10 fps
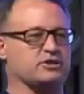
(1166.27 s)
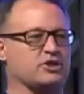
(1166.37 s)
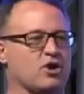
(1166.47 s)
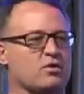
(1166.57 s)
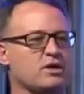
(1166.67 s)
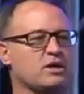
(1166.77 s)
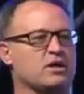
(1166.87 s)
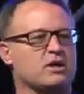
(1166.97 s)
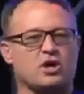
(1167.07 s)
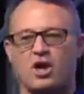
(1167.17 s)
So
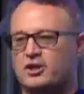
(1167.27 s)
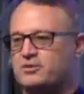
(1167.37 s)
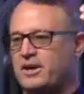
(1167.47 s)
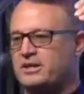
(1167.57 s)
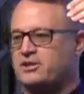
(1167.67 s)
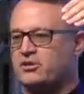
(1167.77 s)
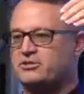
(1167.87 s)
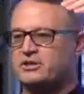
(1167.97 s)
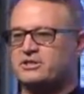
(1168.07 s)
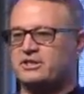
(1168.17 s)
college
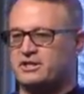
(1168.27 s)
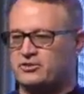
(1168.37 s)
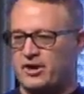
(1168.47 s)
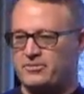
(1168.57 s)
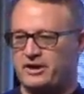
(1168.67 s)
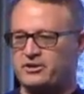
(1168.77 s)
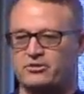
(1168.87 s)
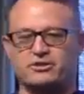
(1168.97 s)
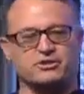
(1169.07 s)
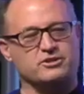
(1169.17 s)
mitosis, 6th grade
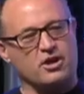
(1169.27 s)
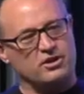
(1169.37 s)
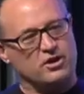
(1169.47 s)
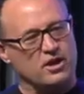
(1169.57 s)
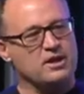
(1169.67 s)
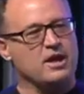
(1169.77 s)
mitosis.